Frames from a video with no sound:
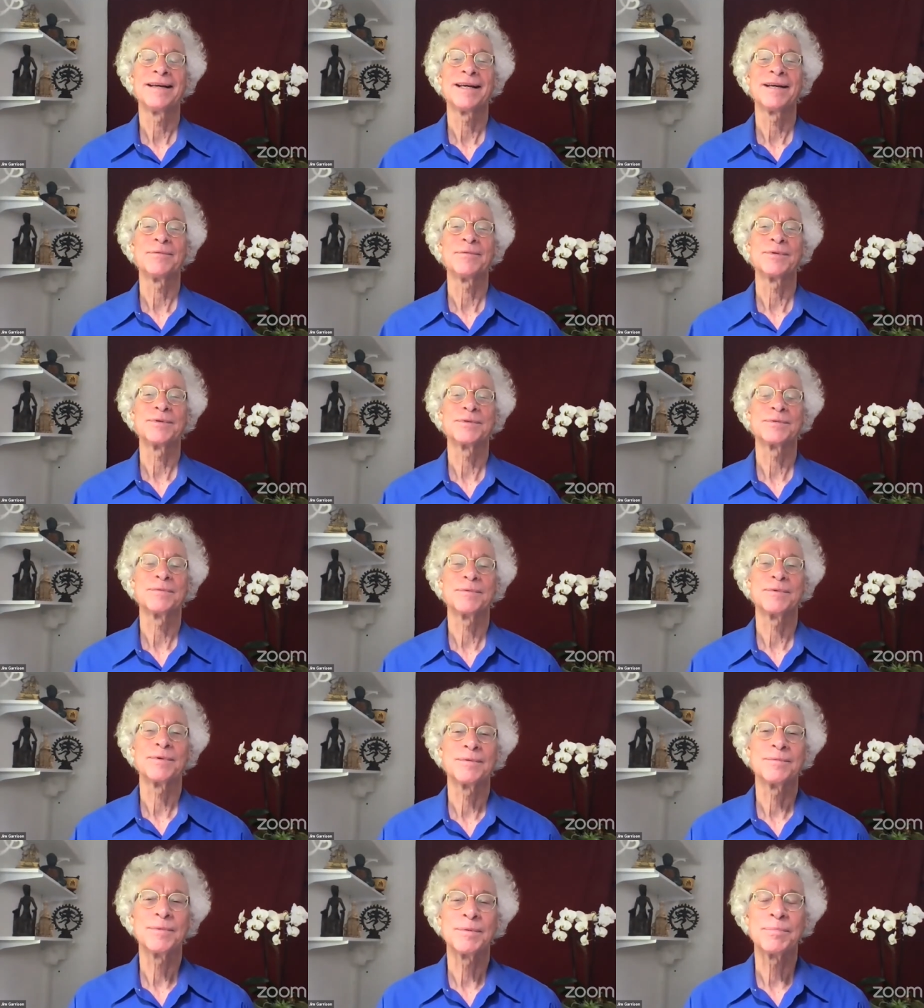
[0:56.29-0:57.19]
it was
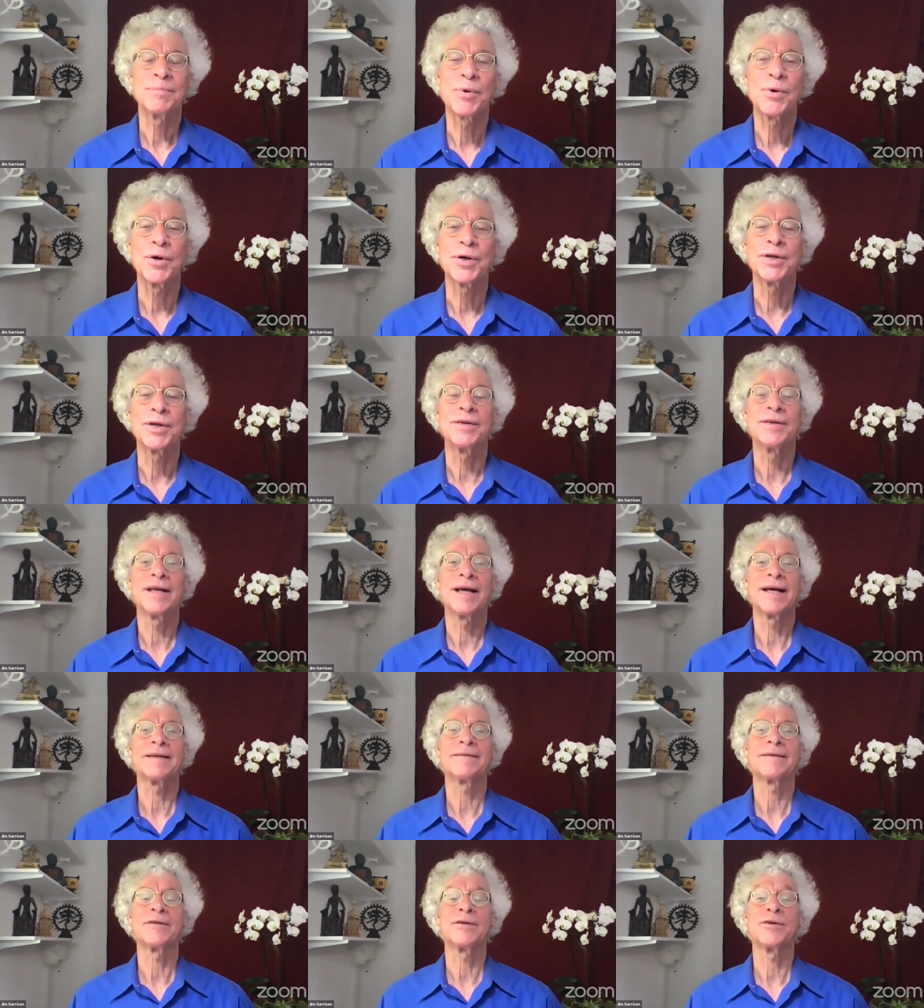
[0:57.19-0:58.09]
reported
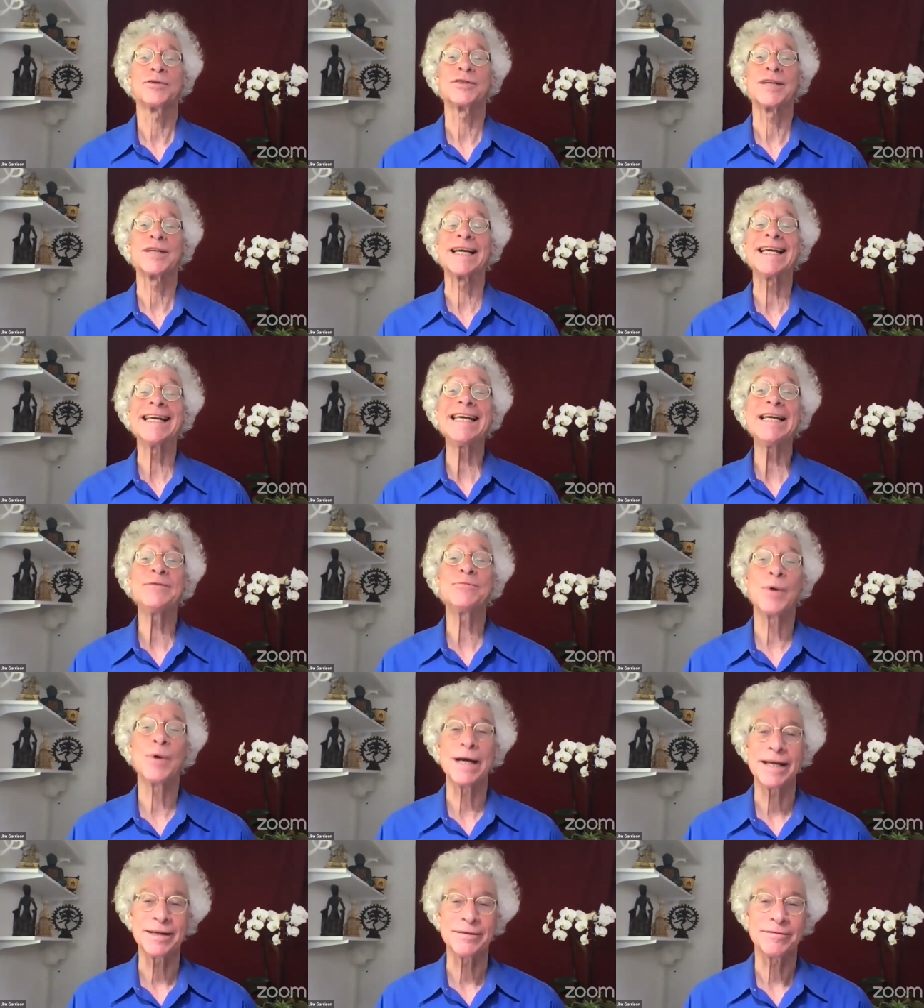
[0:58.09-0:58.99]
that there's a heat
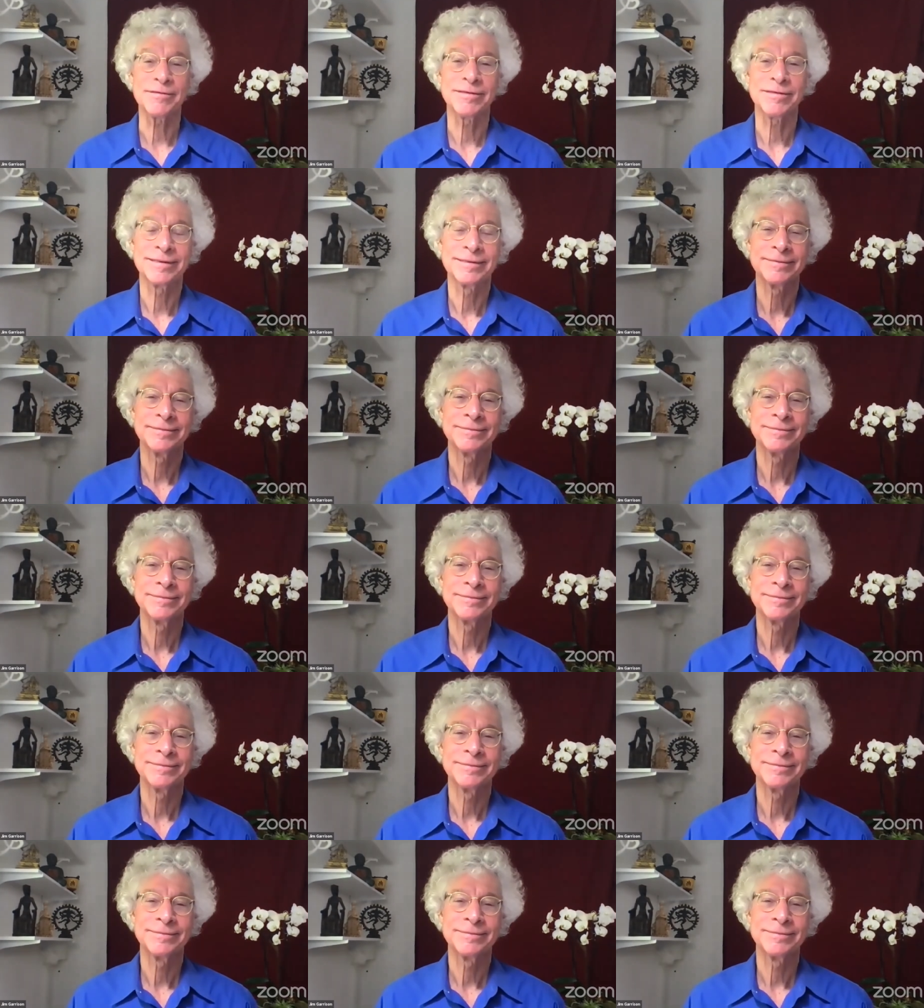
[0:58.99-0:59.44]
wave